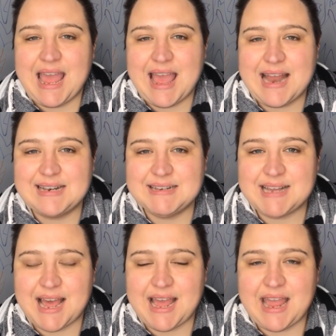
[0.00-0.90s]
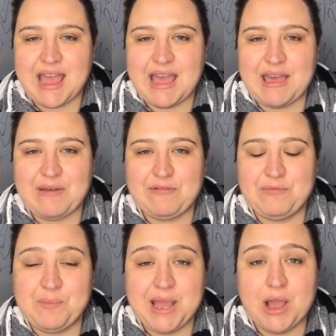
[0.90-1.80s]
and I have
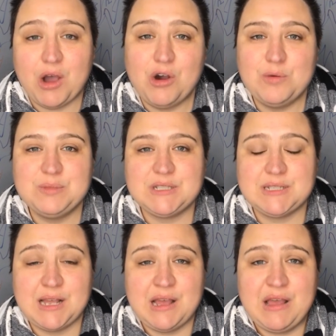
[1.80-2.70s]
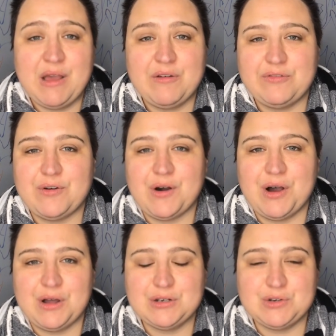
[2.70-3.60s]
big hopes
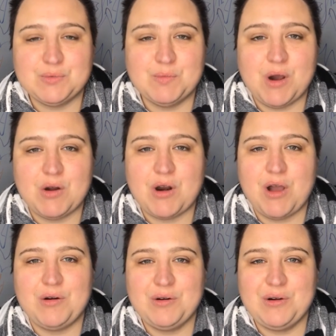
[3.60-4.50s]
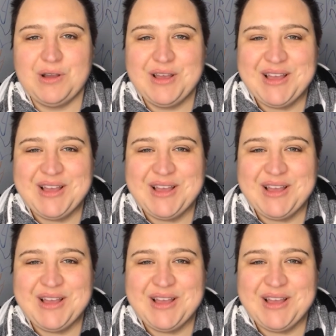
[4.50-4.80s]
for tomorrow,